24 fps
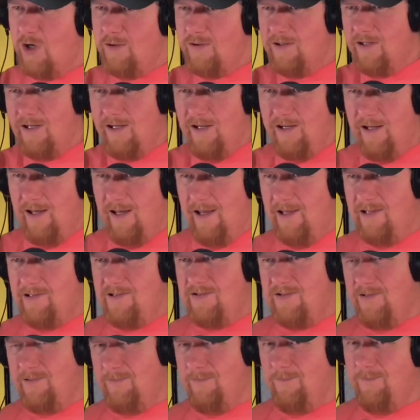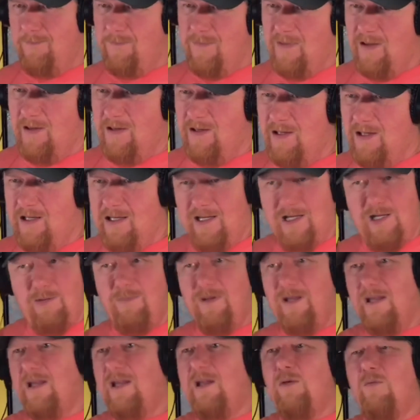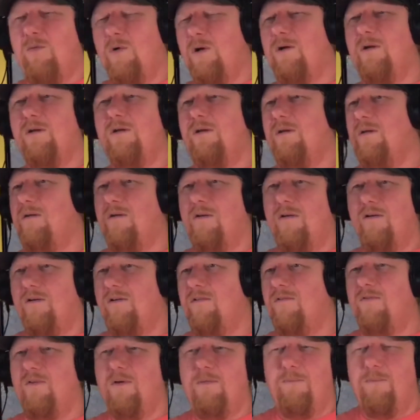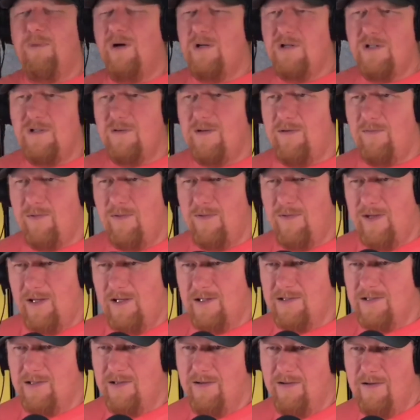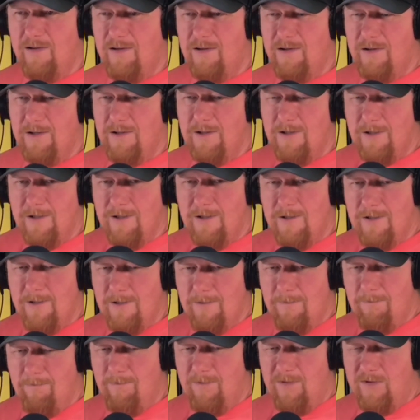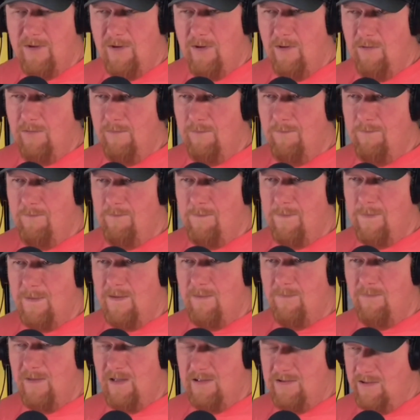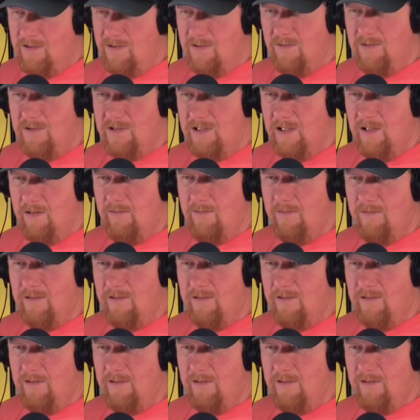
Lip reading: that he has, it could be any one of a bunch of different things. So, as it turns out,